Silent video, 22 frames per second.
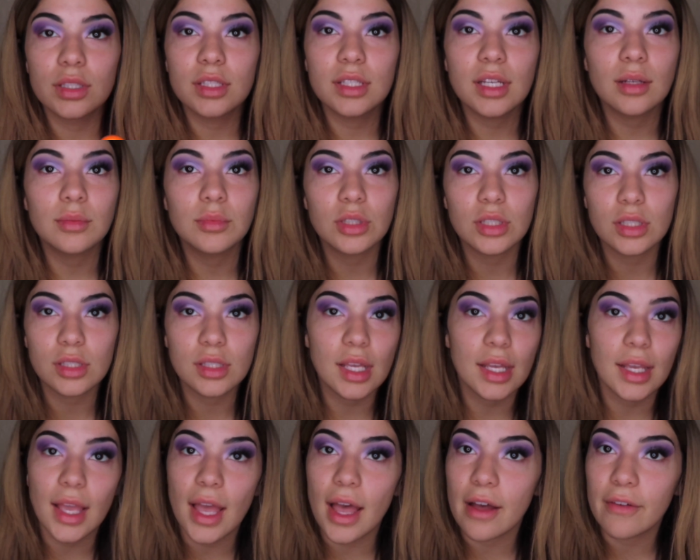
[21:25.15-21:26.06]
see I'm just
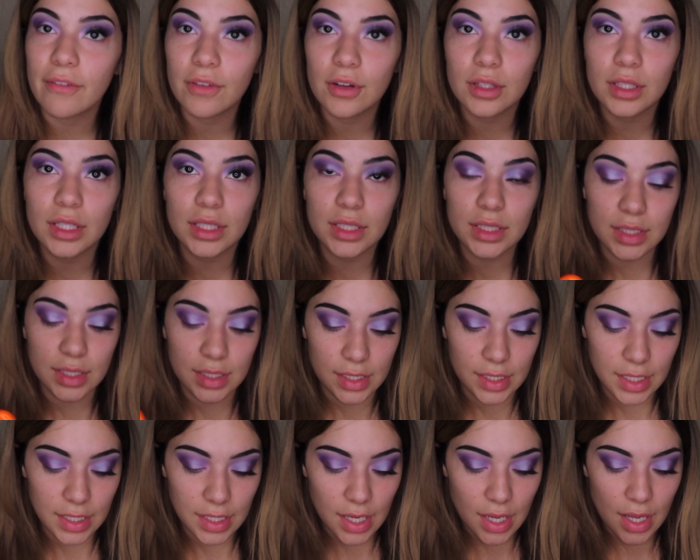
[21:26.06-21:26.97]
like
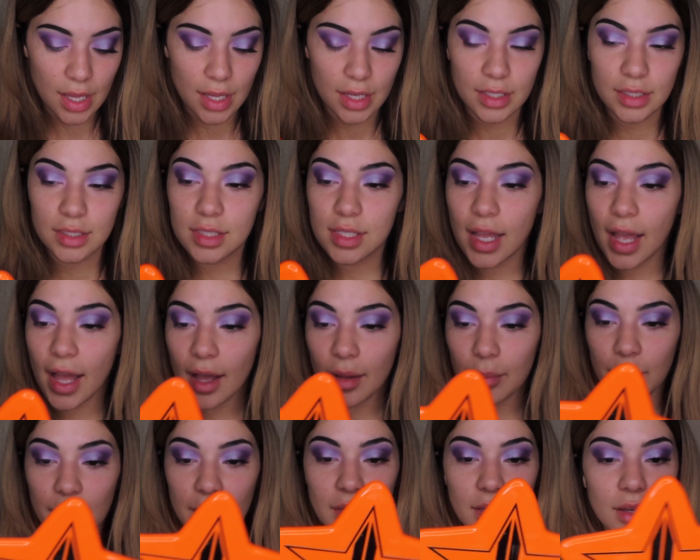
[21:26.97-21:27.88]
effortlessly
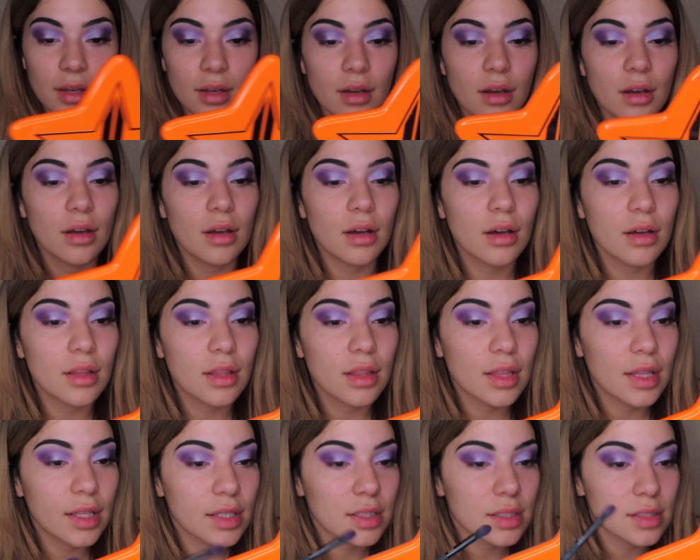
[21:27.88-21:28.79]
tapping
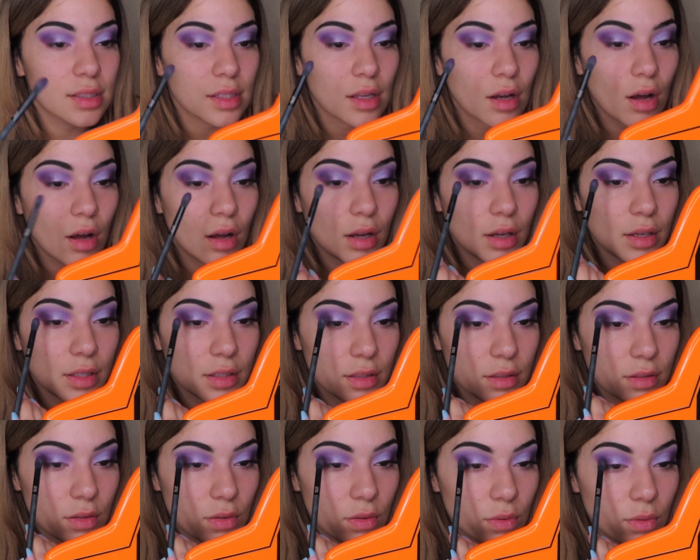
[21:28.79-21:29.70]
this
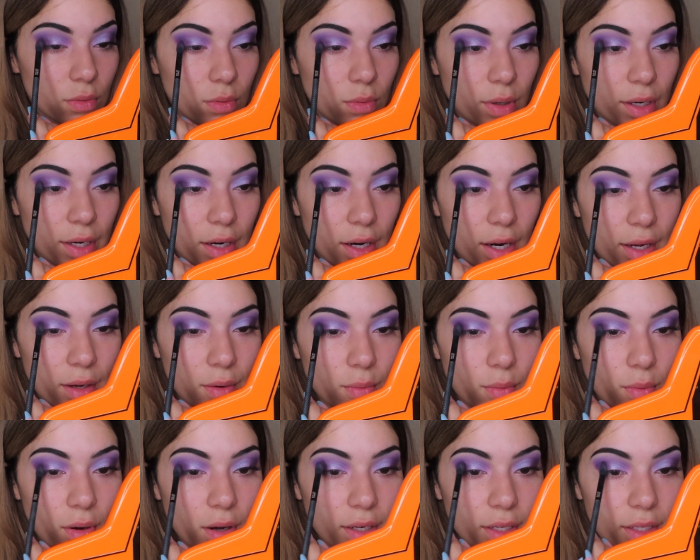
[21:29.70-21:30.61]
on where I
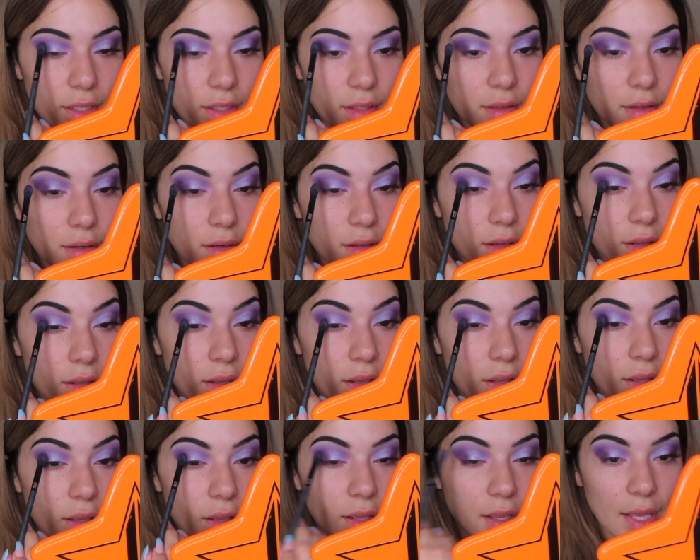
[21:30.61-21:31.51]
want it.
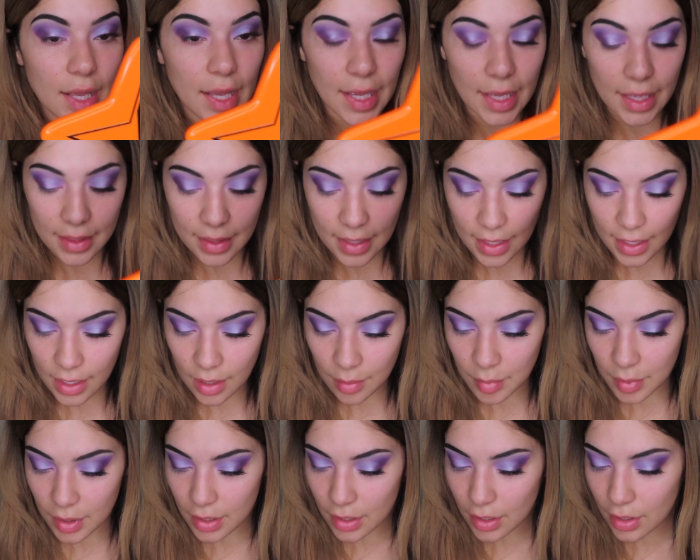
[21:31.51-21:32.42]
And then
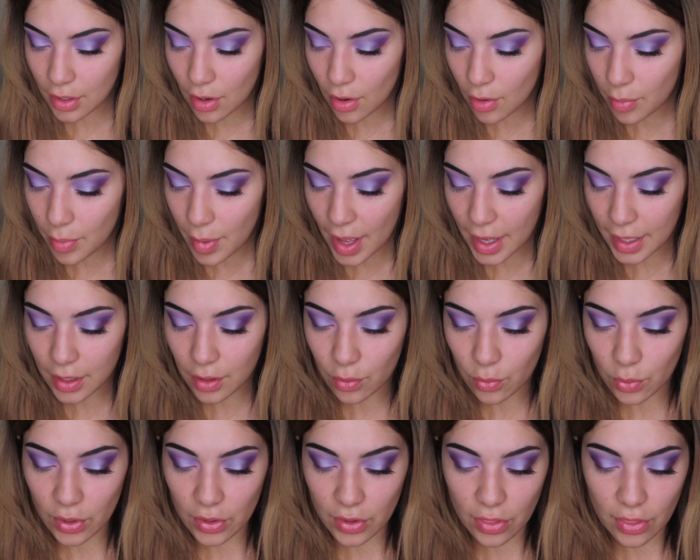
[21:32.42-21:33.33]
I'm going to go back
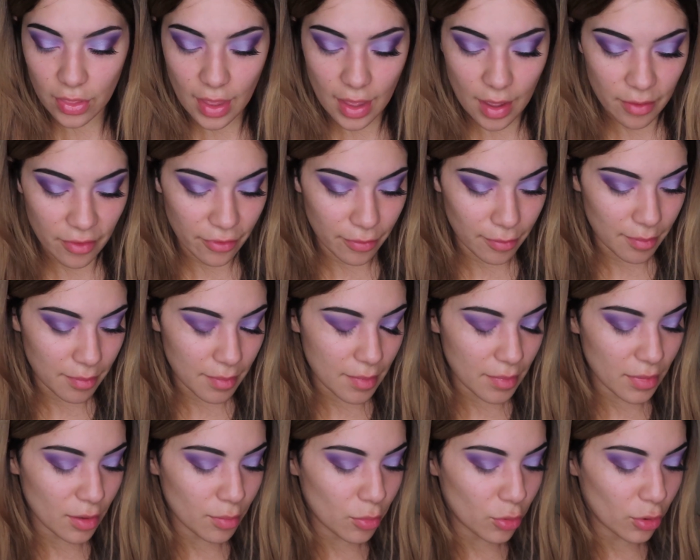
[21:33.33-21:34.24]
with the
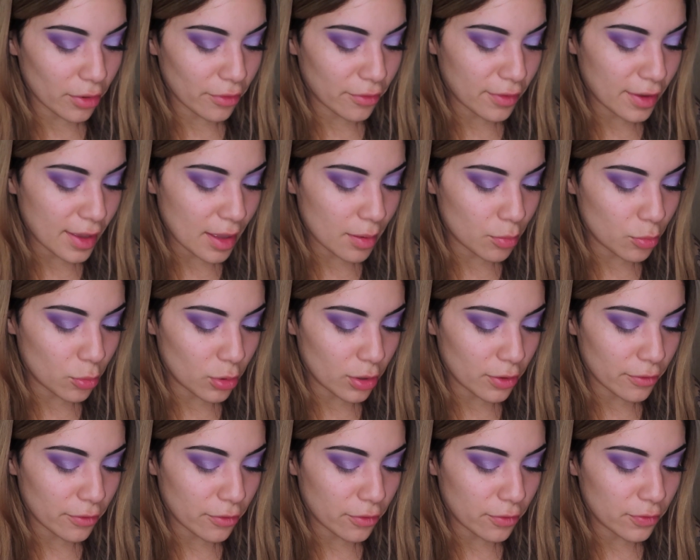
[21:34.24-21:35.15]
Morphe
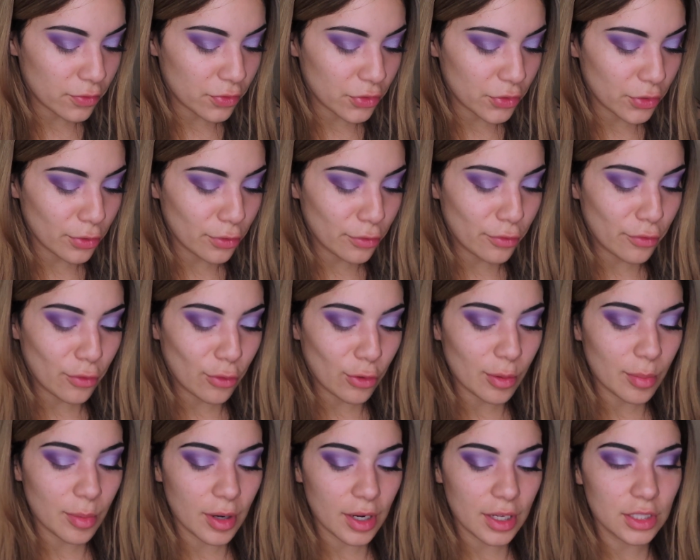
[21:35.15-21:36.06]

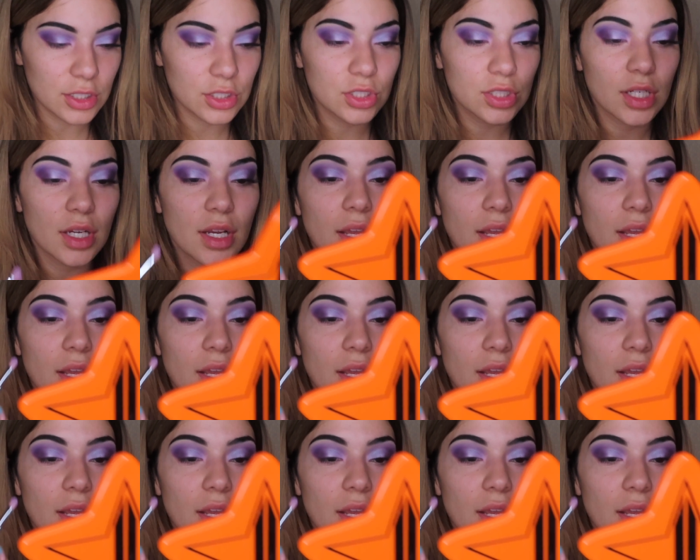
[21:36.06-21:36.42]
M124 brush